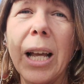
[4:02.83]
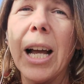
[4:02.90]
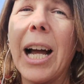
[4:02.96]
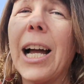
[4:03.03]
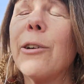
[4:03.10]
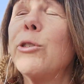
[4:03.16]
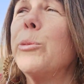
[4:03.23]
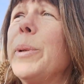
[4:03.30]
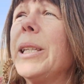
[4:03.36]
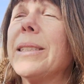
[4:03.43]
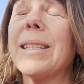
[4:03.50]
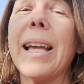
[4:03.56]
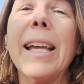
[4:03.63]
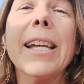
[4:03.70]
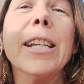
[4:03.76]
I will be
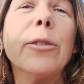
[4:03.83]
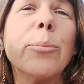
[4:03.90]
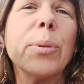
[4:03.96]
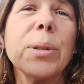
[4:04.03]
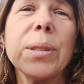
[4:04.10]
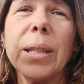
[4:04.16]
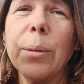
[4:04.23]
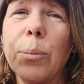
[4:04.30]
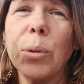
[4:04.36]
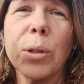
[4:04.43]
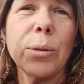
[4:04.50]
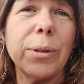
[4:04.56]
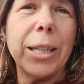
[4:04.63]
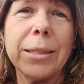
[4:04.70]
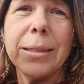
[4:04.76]
10% more
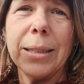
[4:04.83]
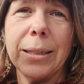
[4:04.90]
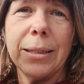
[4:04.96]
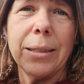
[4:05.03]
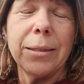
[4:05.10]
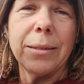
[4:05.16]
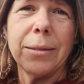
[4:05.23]
rested.